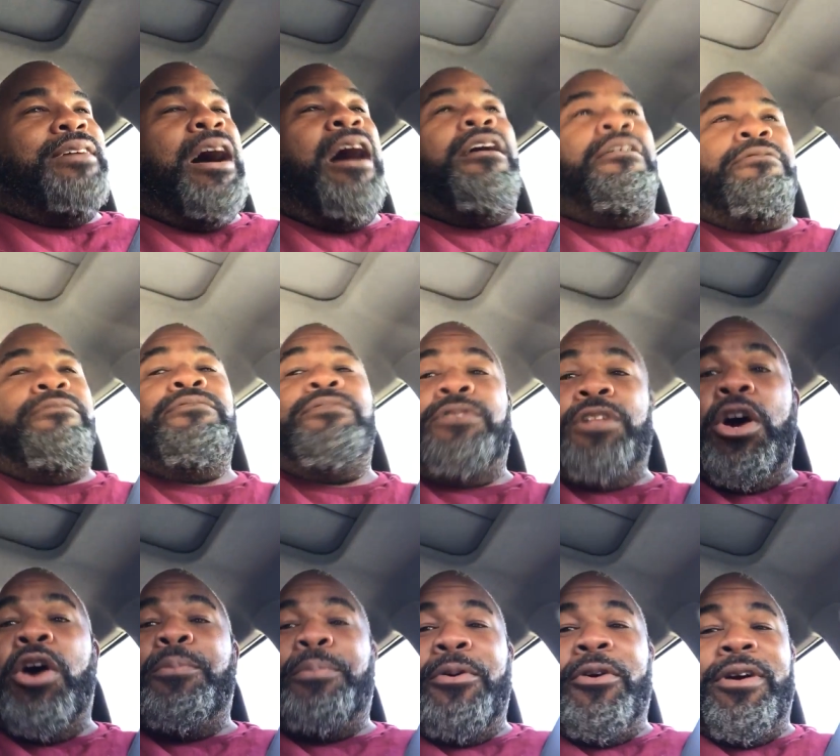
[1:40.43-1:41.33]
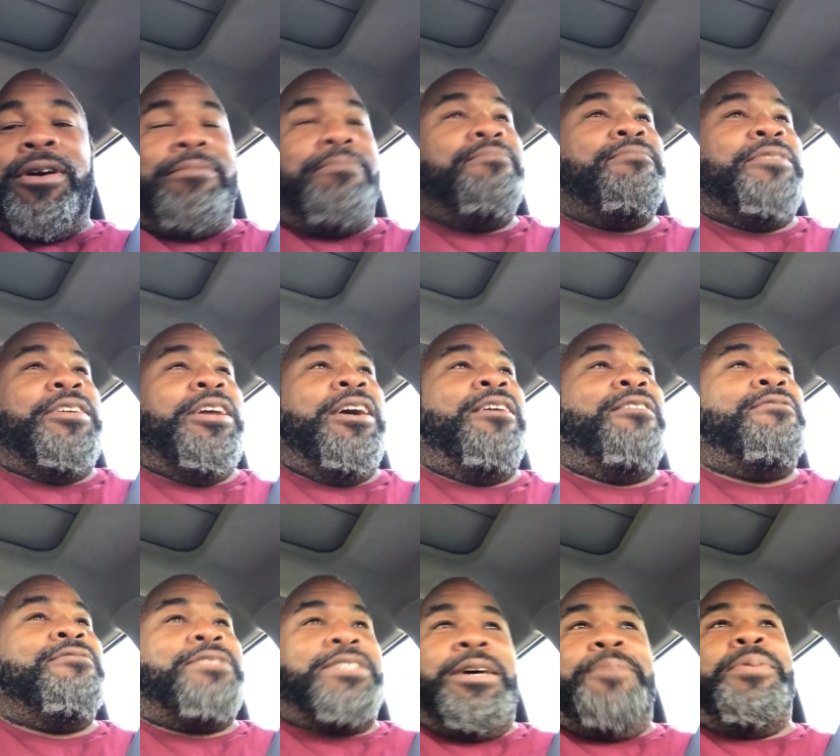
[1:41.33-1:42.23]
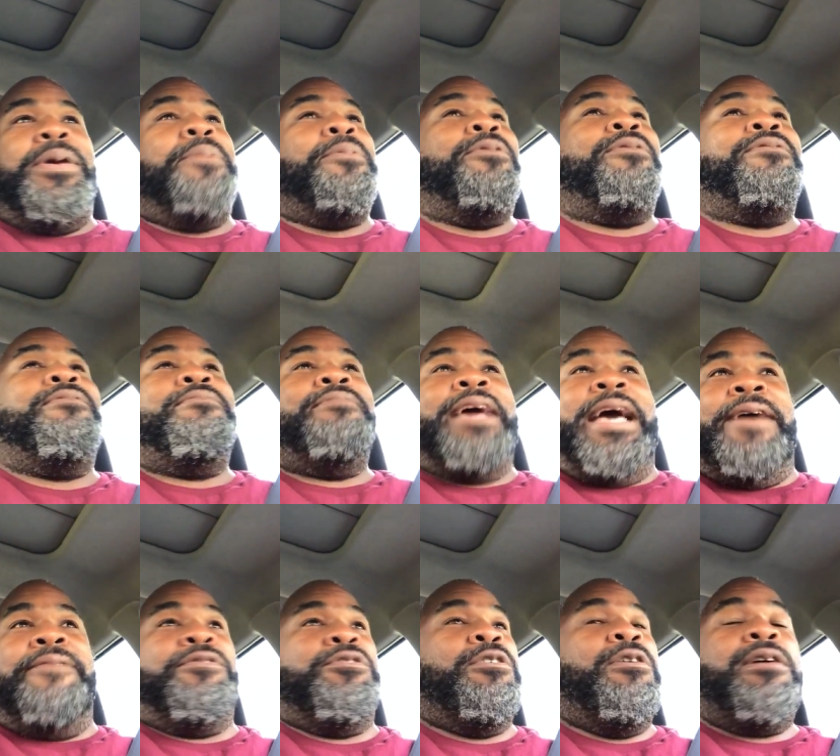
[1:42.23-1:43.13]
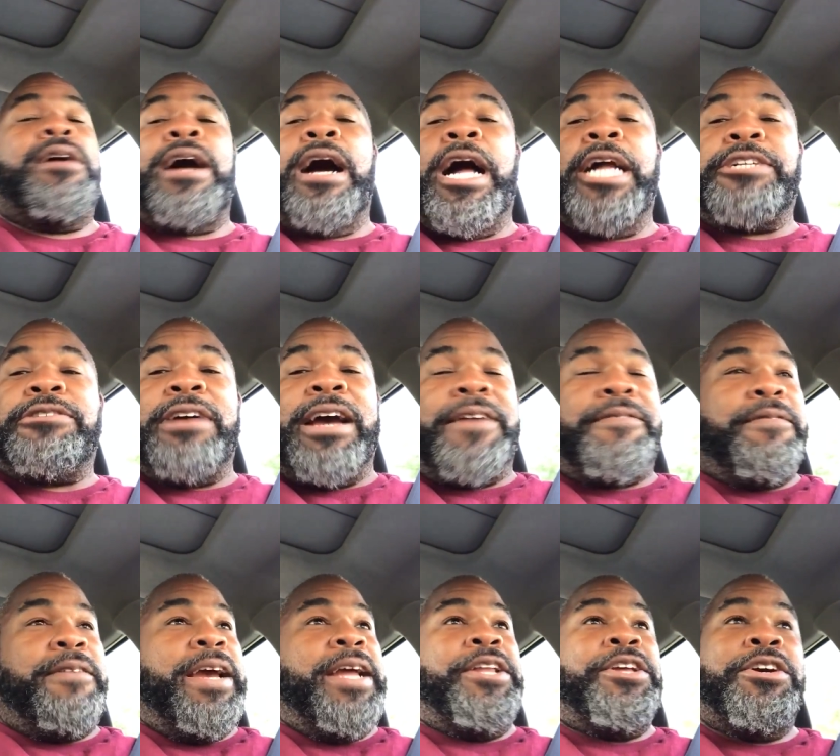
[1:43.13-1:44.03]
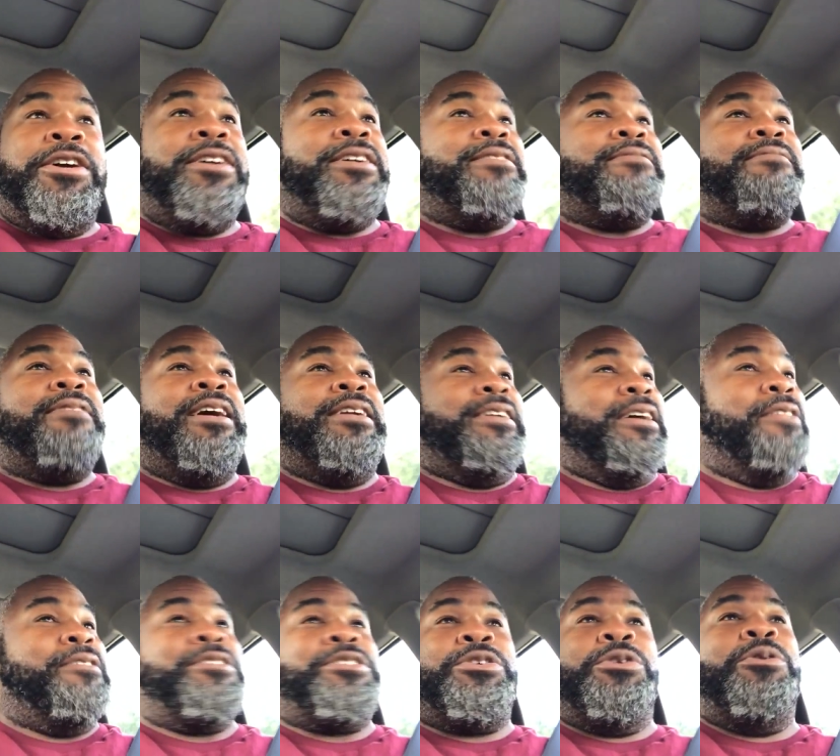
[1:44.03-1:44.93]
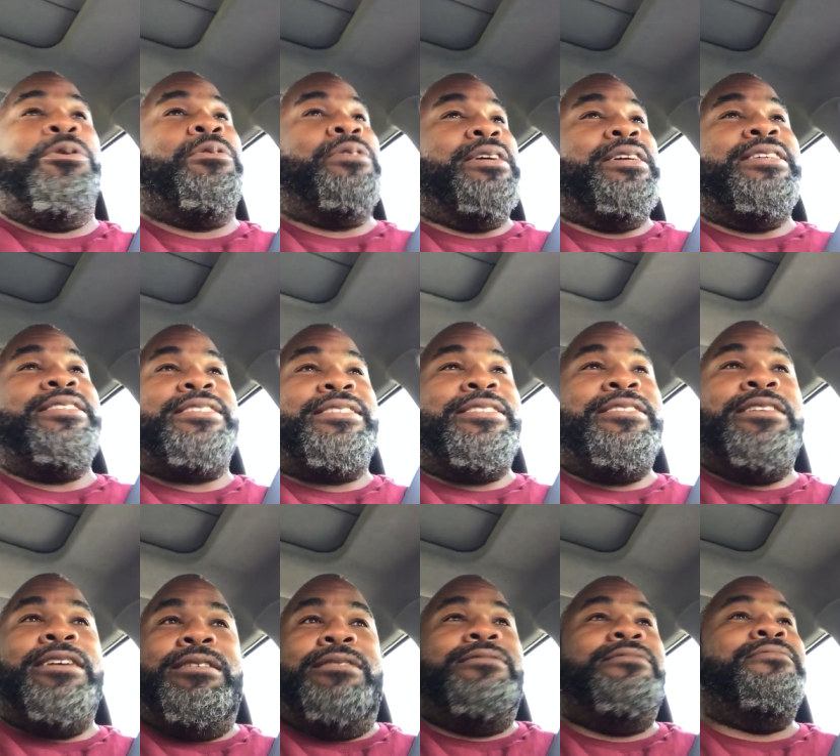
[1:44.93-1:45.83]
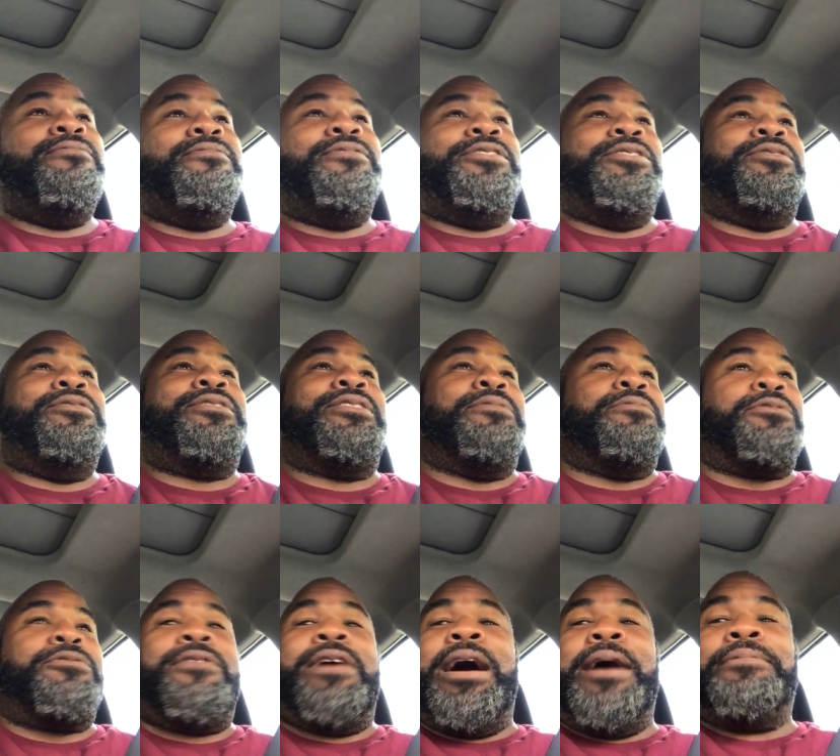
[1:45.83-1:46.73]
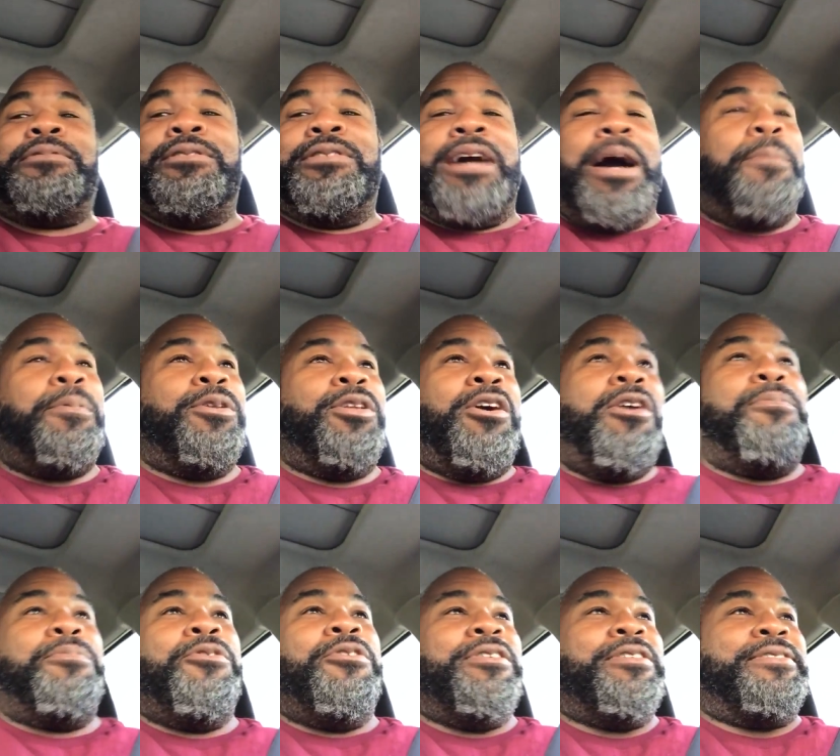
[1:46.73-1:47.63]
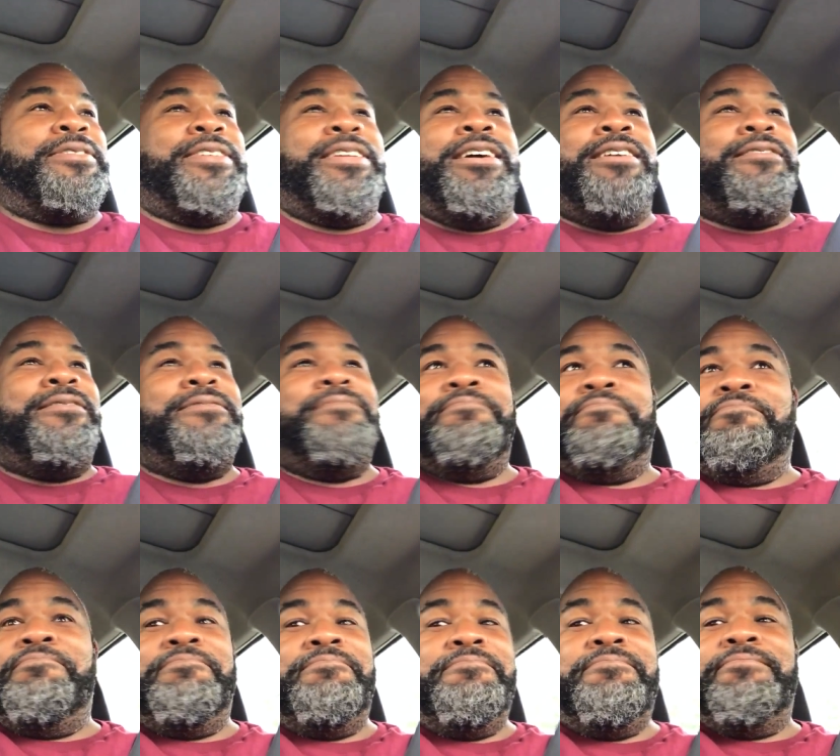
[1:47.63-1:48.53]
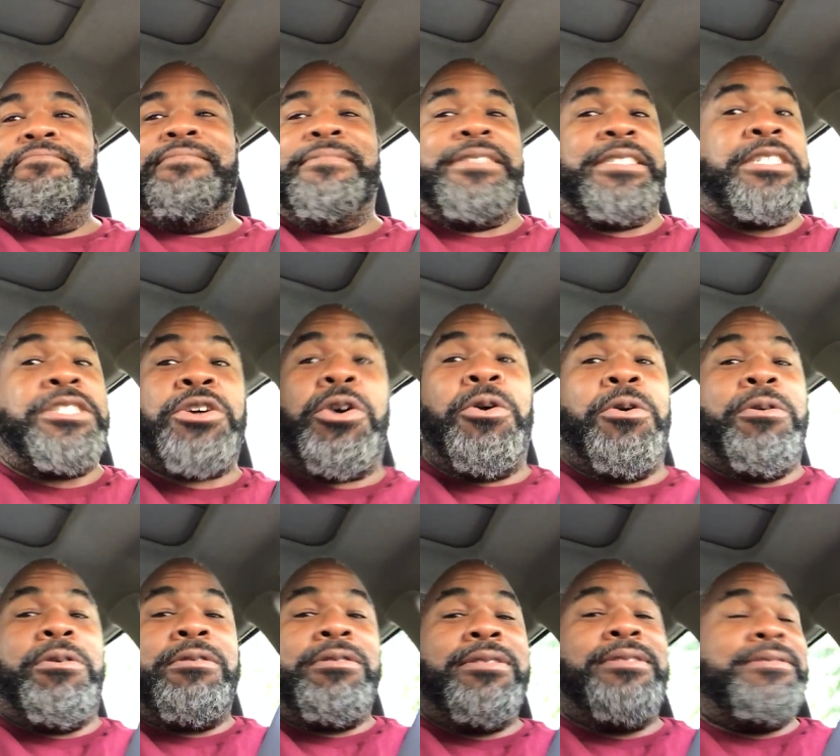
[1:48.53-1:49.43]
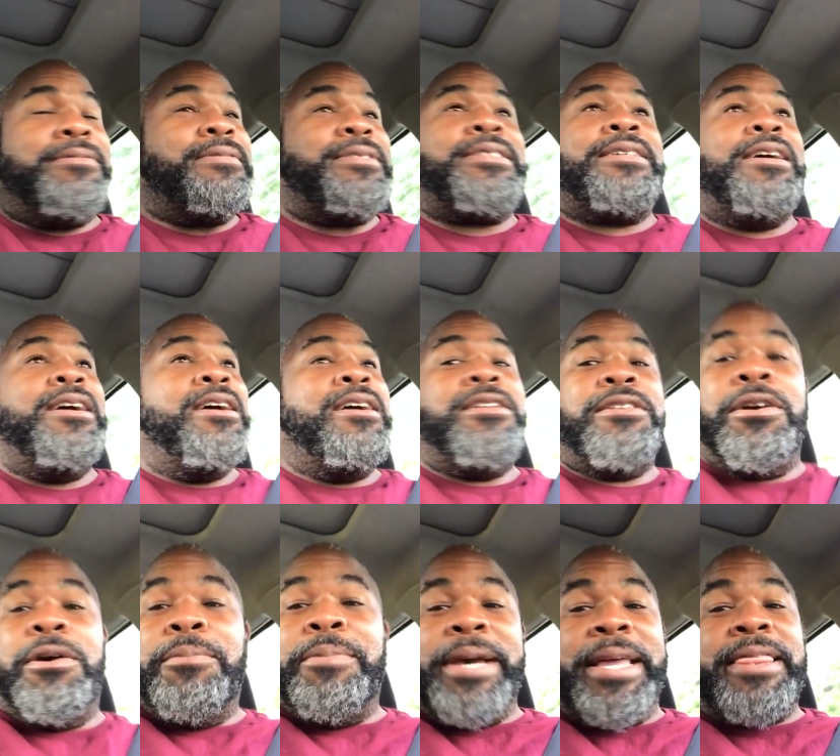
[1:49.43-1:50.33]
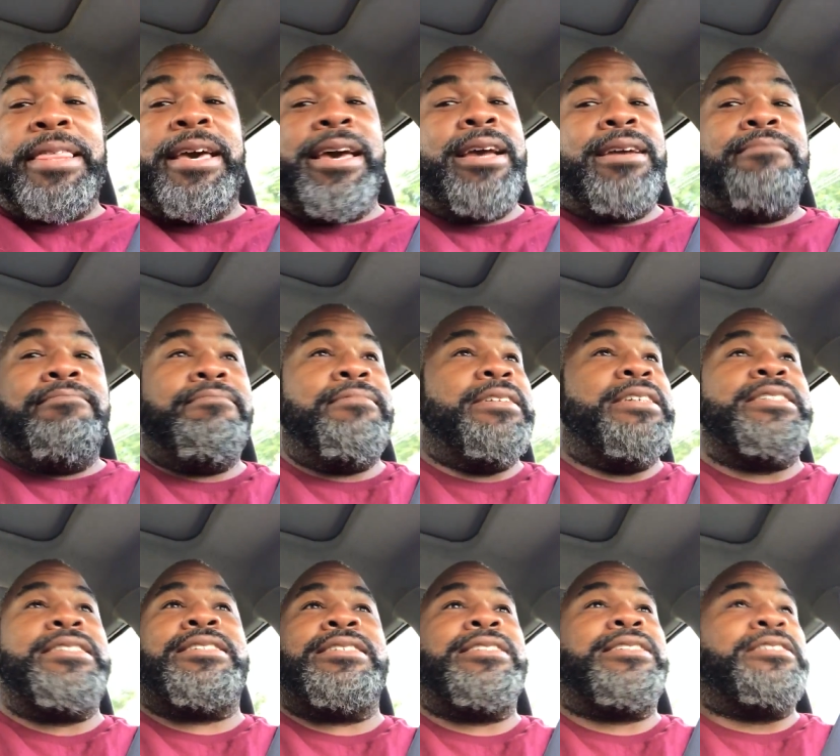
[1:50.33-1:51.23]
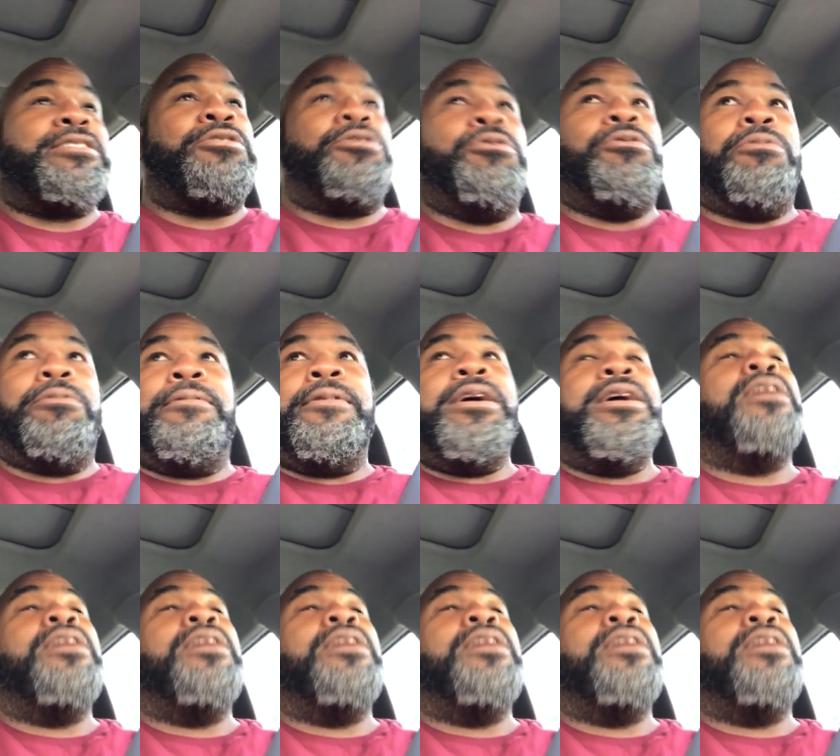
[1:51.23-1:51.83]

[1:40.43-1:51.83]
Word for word: oh, load board. You know, some people have their own contract freight. Good. Another tool is, you know, you subscribe to a couple load boards. You know, it's a tool. It's no big thing. It's just a tool